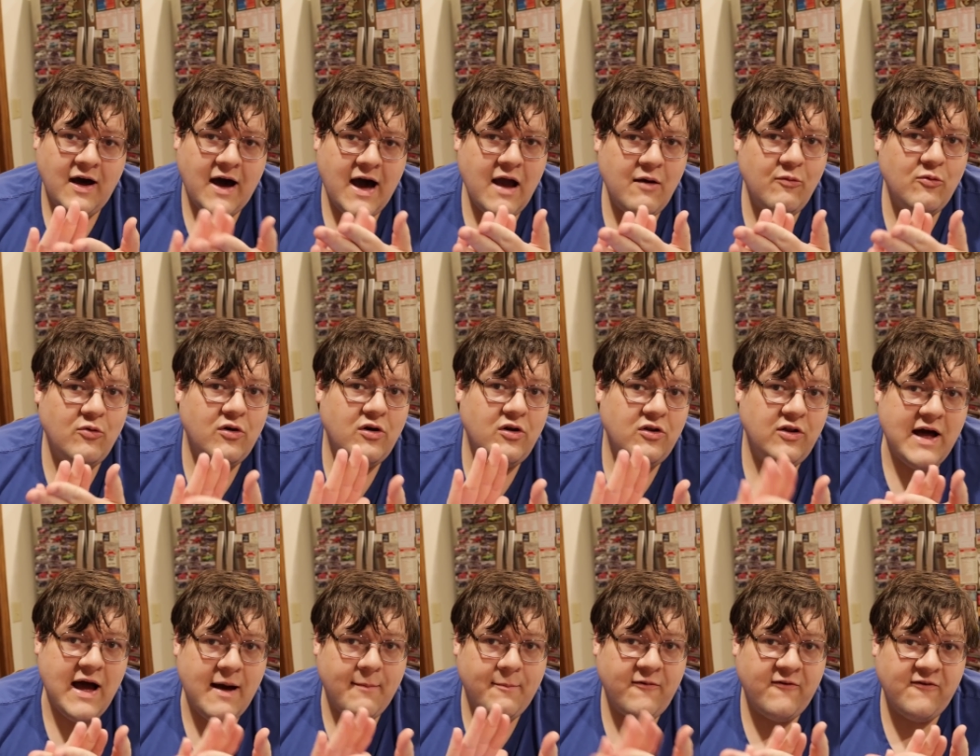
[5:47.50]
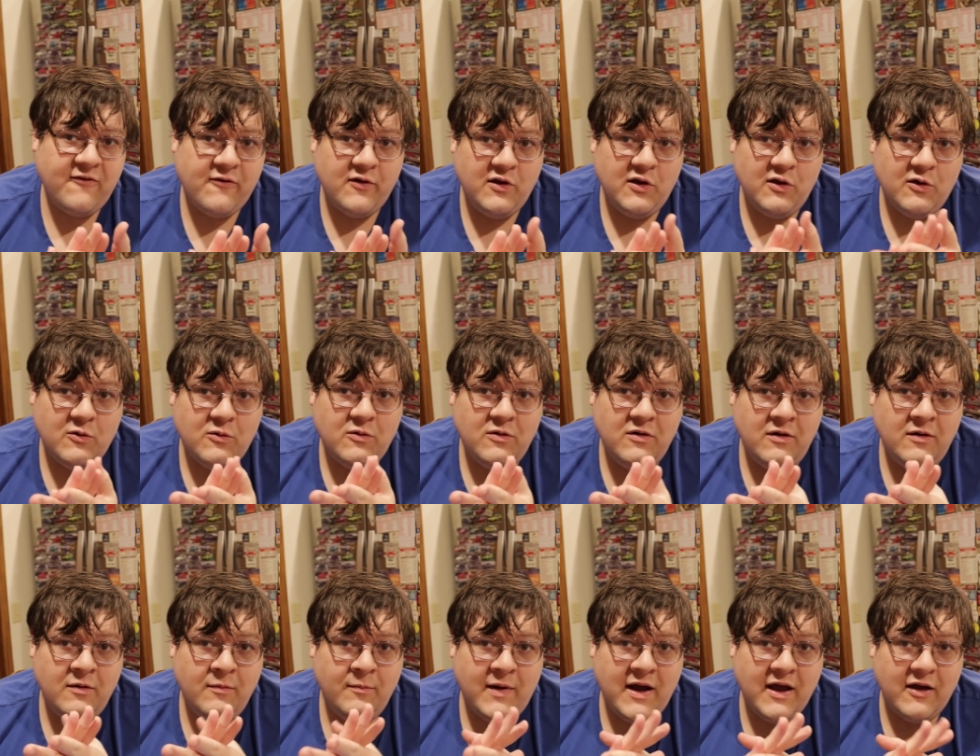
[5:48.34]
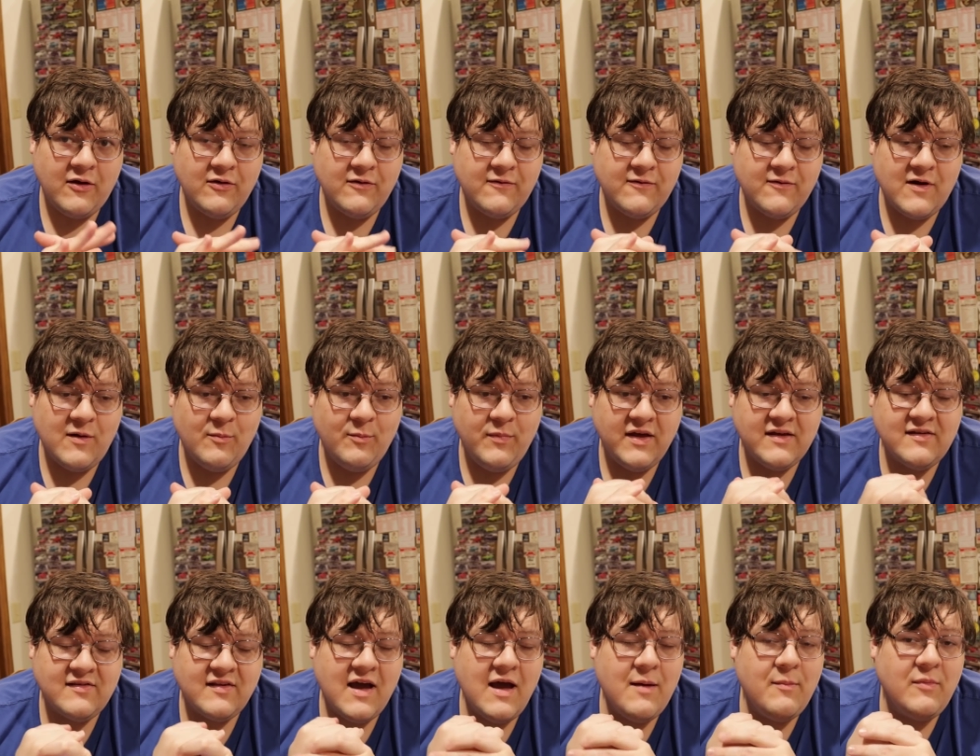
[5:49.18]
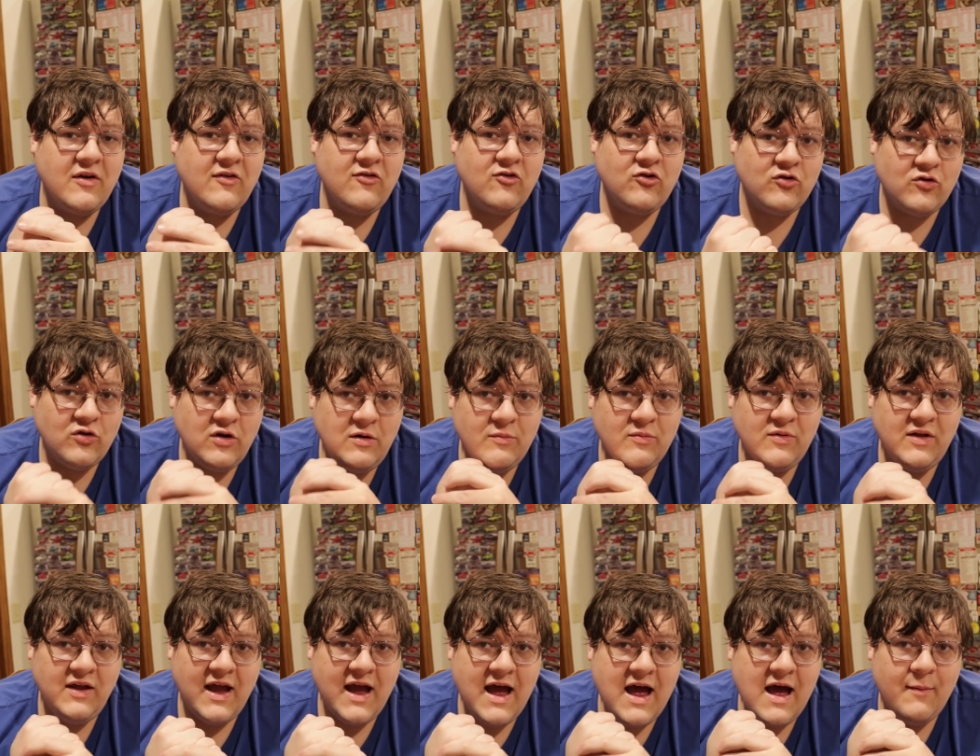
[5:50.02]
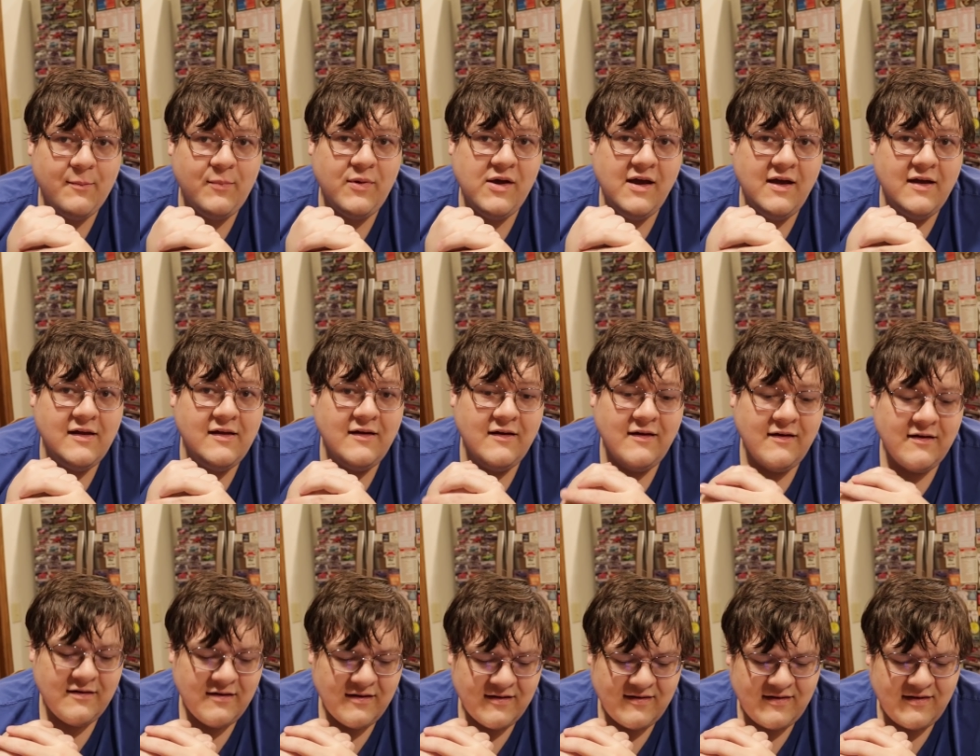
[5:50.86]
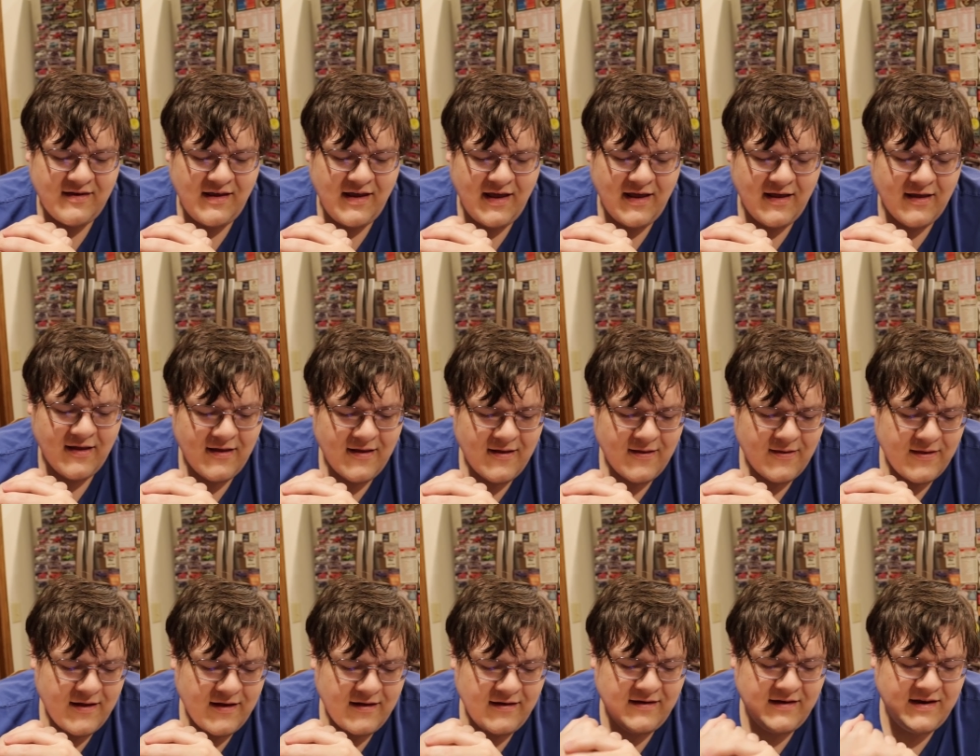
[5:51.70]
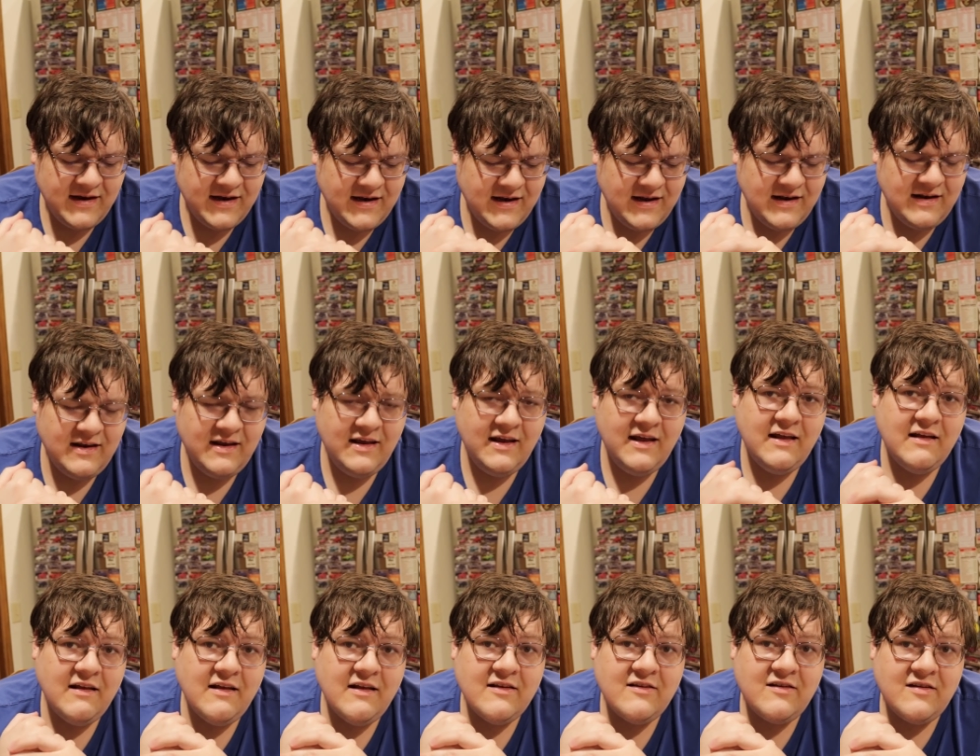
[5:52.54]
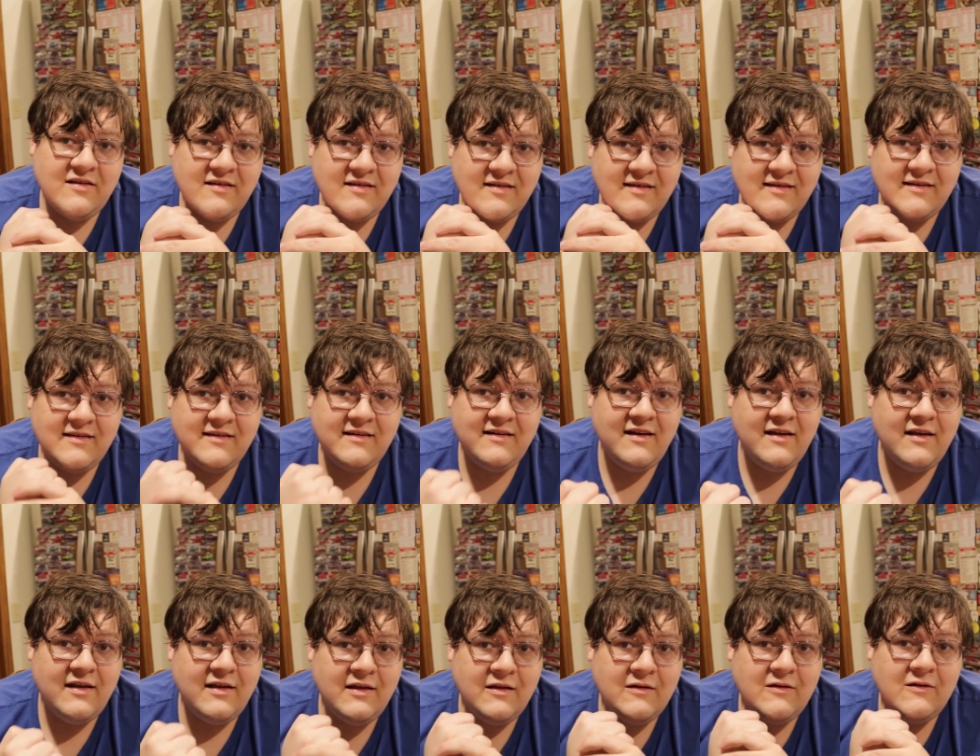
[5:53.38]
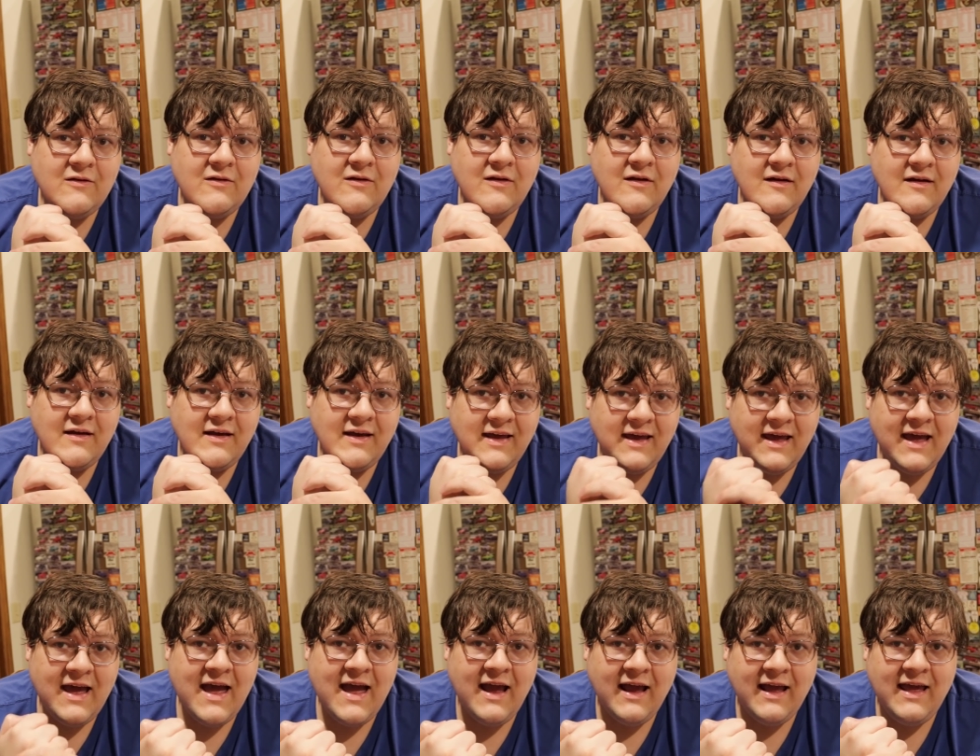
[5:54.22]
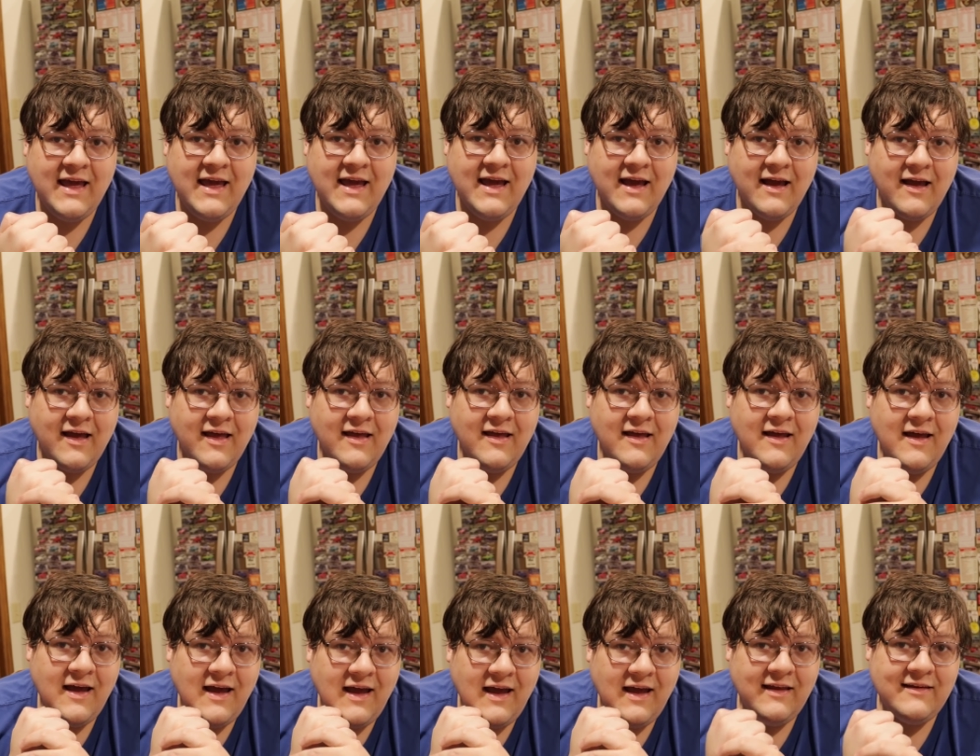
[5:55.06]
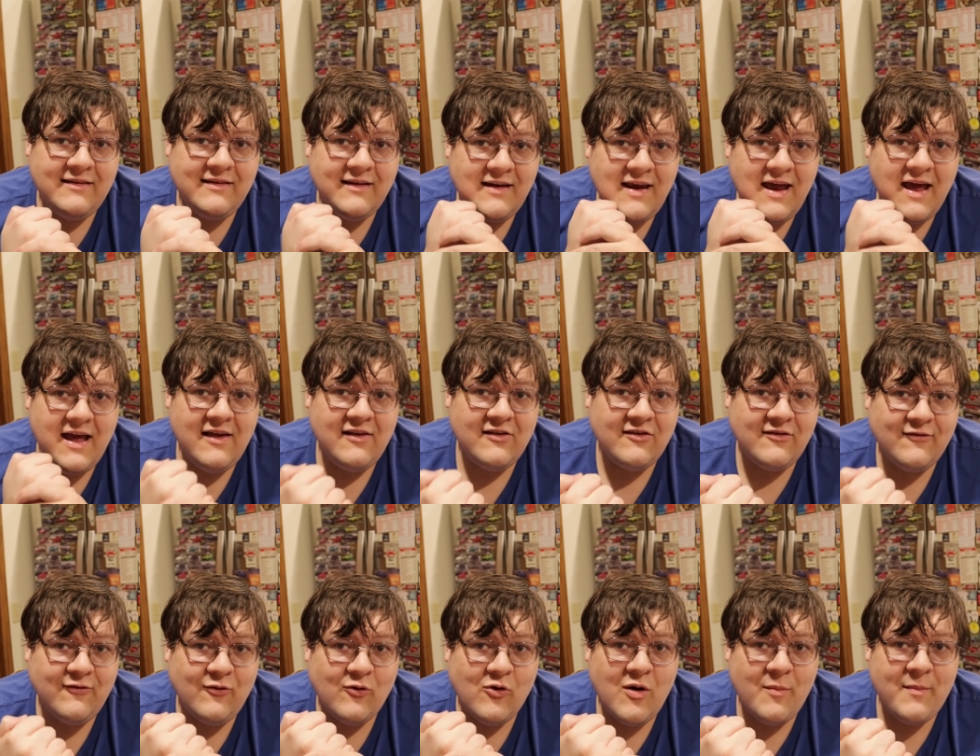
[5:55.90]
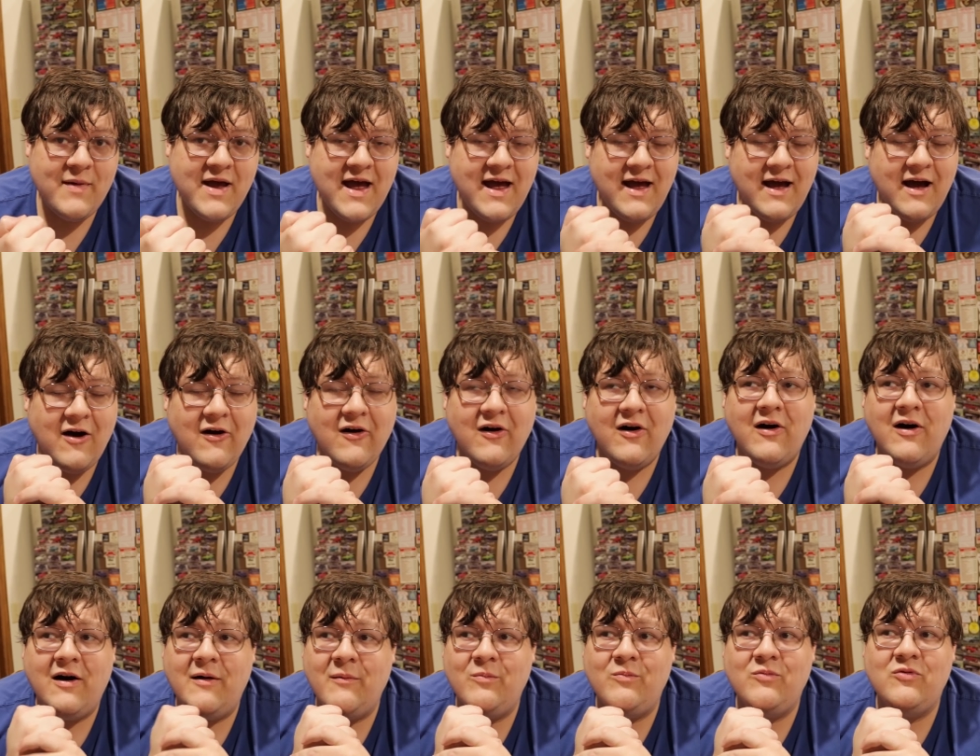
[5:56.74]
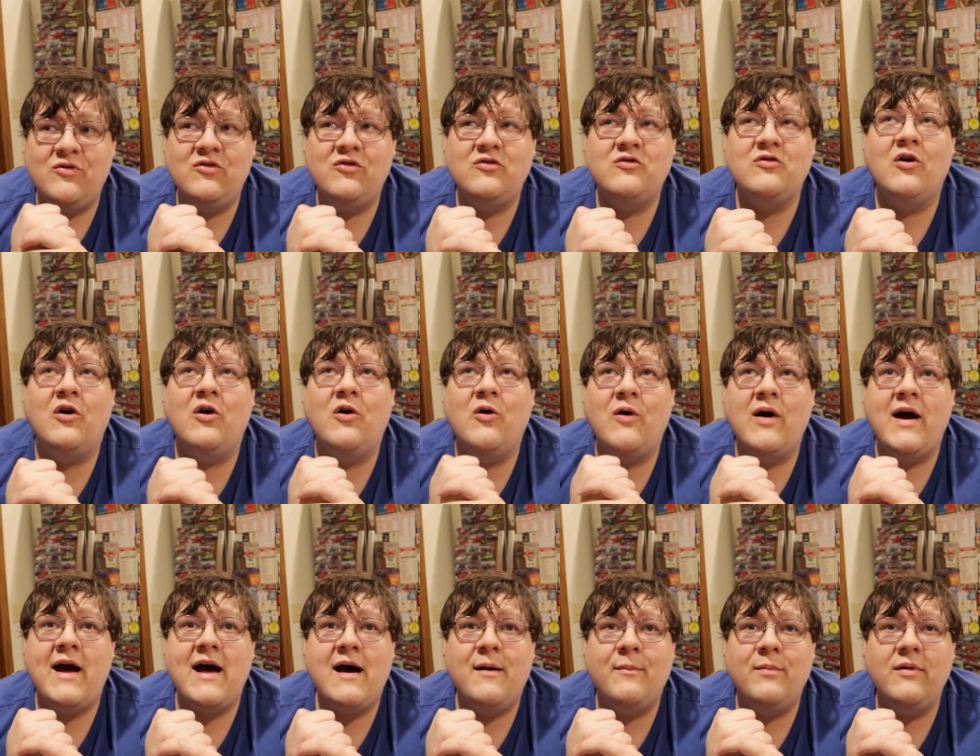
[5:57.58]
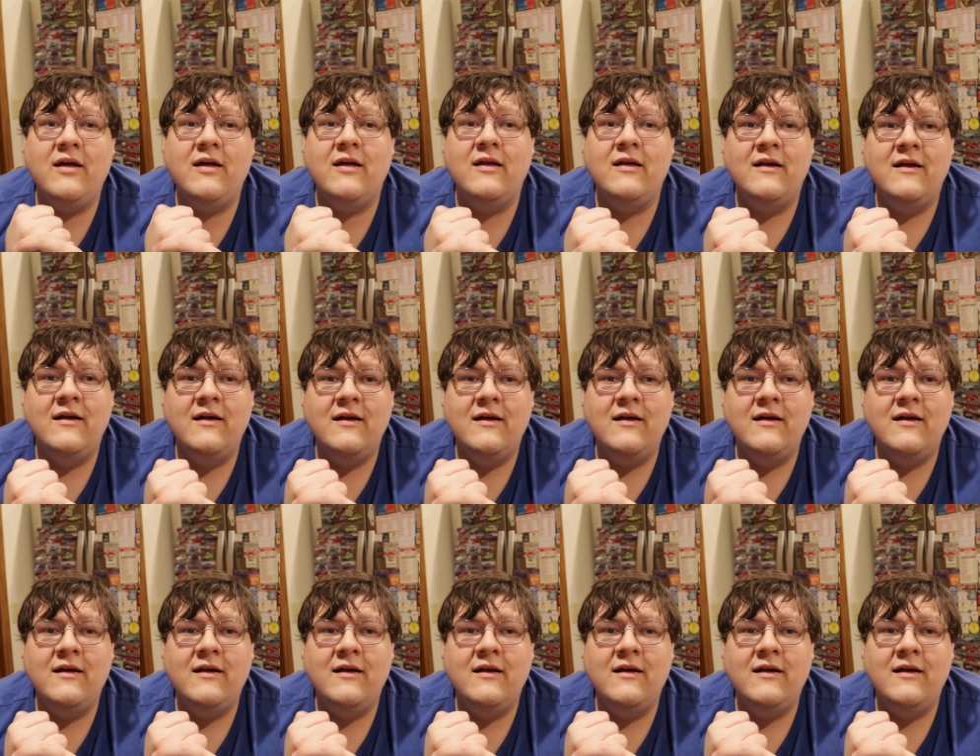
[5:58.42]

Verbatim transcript: I will clap for you, my good friend, because I am extremely happy to see that DDD is still kicking in today's format. Oh, I'm so happy.